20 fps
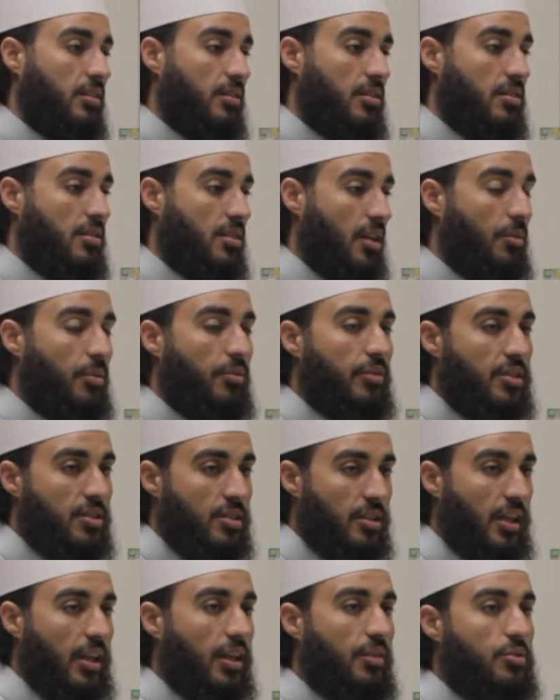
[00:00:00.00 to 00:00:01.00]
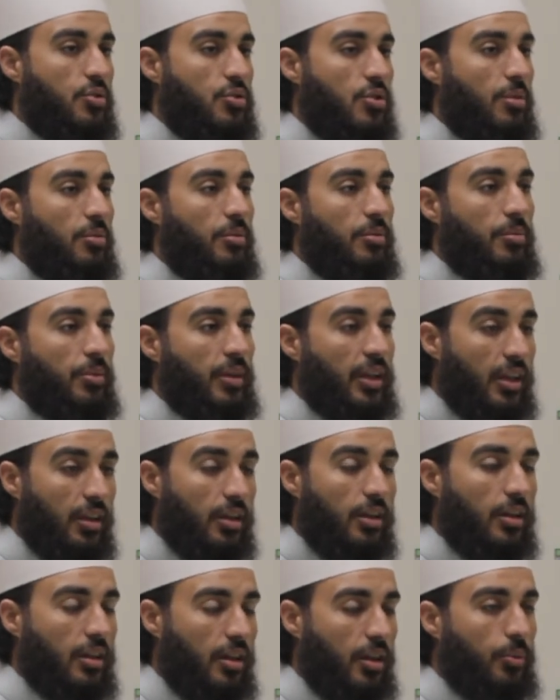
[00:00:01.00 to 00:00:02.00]
some of the slaves or some of
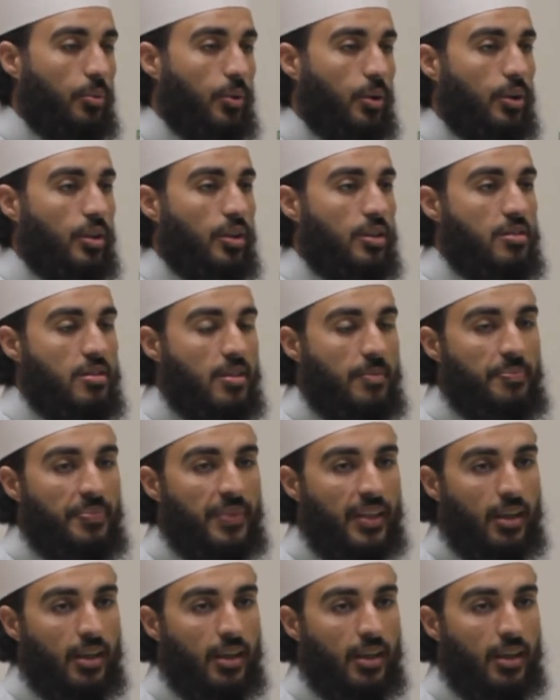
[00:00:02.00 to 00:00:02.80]
the care workers,